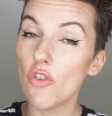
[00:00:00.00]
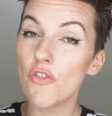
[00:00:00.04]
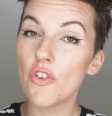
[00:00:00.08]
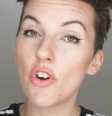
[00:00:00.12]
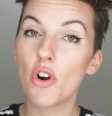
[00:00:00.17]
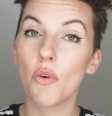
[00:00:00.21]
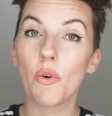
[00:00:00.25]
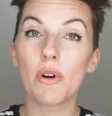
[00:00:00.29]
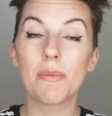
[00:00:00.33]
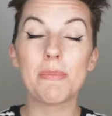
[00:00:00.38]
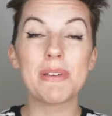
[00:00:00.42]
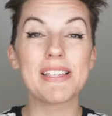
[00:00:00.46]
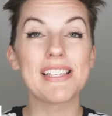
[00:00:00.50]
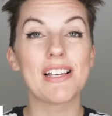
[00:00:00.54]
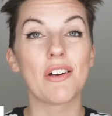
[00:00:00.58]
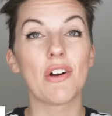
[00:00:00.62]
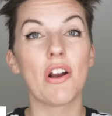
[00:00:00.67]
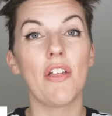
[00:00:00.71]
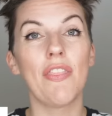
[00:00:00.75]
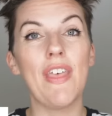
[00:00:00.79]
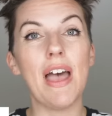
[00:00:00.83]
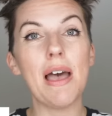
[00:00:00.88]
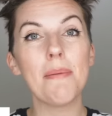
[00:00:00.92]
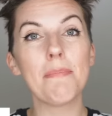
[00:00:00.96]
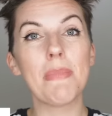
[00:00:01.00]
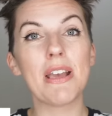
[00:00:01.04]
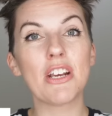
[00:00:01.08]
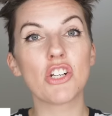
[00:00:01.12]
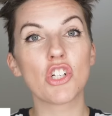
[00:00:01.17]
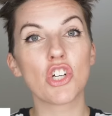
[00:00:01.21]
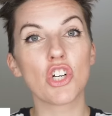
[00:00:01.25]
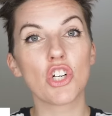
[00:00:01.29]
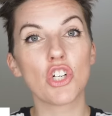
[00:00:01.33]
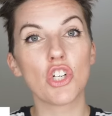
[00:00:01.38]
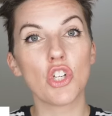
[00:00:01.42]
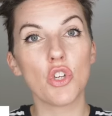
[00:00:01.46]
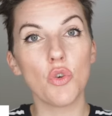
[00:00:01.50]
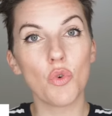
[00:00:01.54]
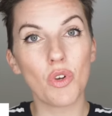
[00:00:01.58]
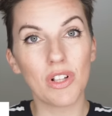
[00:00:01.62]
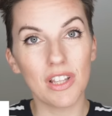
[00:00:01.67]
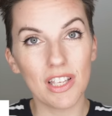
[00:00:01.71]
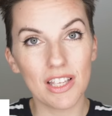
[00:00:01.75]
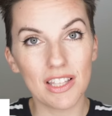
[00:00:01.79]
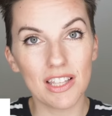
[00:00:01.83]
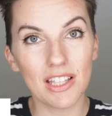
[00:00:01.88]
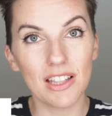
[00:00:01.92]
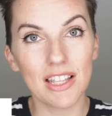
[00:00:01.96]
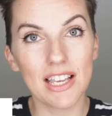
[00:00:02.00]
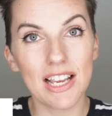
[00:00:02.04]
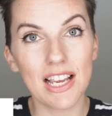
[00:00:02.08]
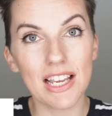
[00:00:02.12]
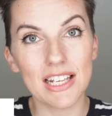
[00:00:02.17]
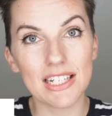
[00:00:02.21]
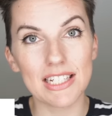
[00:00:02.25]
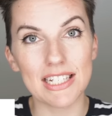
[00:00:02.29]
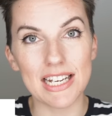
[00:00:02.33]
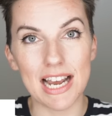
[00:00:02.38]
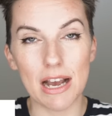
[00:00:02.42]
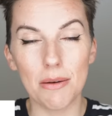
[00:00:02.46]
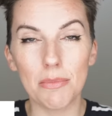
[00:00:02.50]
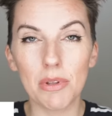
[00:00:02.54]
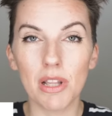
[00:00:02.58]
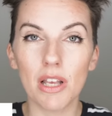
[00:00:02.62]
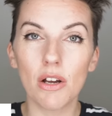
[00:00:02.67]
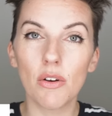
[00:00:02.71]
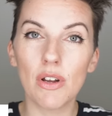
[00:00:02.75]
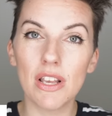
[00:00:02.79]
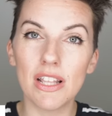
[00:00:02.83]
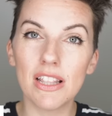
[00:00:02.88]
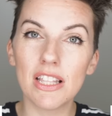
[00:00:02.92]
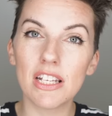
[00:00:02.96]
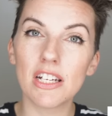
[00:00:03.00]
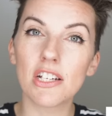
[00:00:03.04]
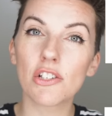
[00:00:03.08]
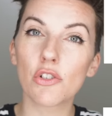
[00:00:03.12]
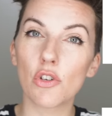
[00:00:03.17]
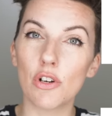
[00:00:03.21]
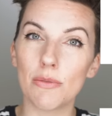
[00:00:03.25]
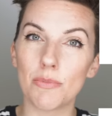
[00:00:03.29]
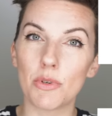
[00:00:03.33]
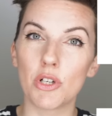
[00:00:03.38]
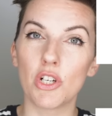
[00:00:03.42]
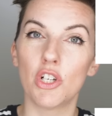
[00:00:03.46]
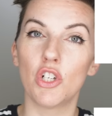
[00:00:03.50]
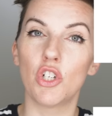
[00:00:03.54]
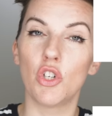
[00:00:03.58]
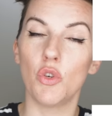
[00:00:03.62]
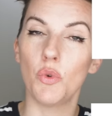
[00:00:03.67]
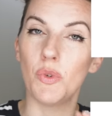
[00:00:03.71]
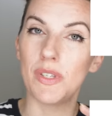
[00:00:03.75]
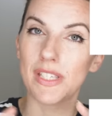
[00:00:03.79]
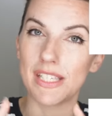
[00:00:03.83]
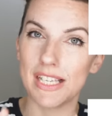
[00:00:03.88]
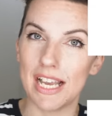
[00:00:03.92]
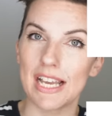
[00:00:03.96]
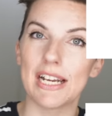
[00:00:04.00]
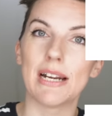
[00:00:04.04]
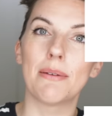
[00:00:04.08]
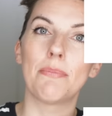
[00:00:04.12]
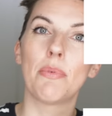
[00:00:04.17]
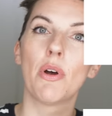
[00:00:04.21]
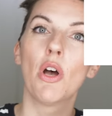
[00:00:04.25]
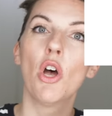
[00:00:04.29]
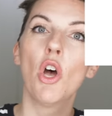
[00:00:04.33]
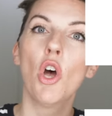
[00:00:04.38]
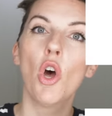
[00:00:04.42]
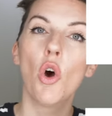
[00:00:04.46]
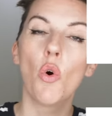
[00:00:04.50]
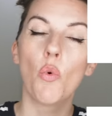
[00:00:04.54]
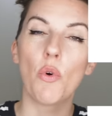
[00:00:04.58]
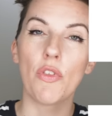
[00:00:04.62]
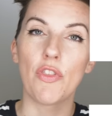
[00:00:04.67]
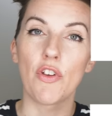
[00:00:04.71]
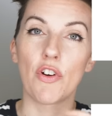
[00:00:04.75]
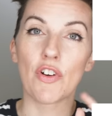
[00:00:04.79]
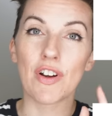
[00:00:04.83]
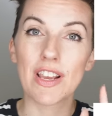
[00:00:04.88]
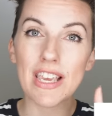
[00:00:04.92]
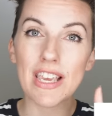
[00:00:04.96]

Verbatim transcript: if you don't want to miss out on that, make sure to click the link down below in the description to sign up with your